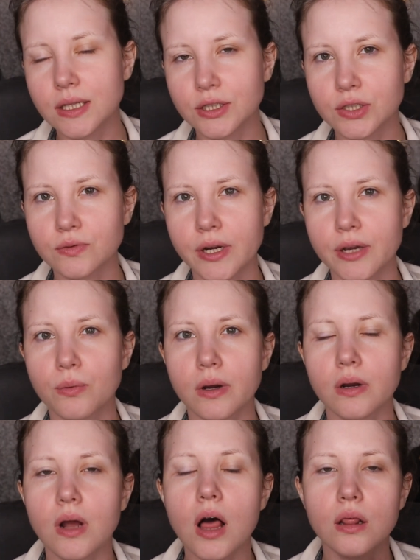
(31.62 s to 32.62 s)
Lana Del Rey
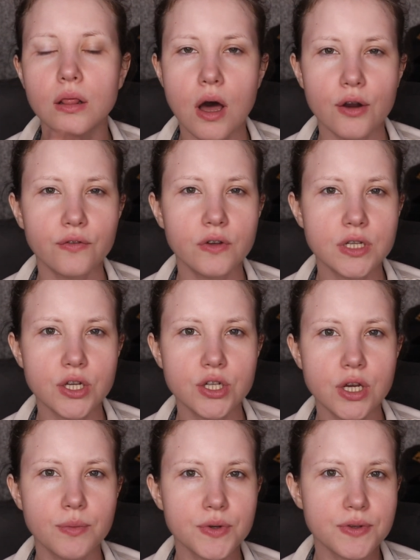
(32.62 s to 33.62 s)
wearing a lot of
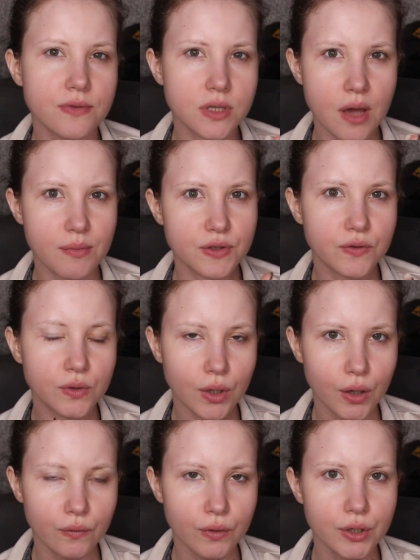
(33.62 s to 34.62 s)
foundation. Most of the time it's full
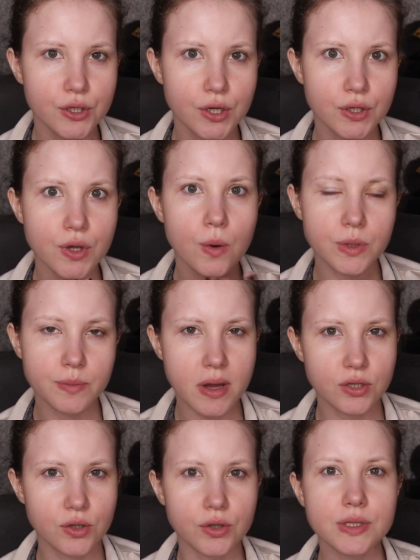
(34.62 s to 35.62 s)
coverage and it's always
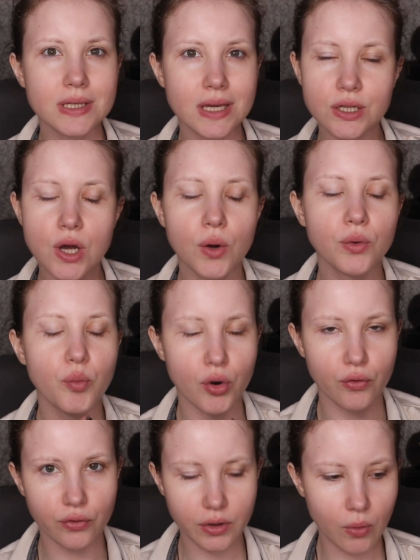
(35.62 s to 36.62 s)
matching her skin tone
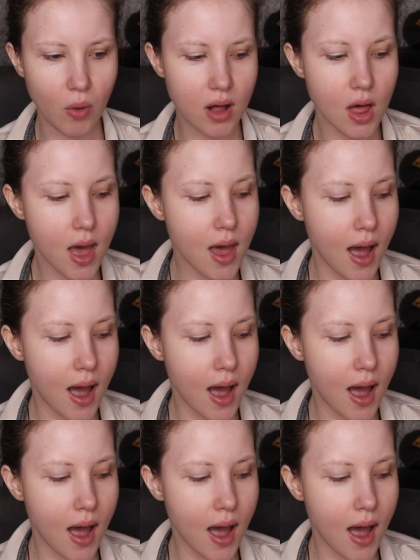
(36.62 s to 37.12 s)
perfectly well.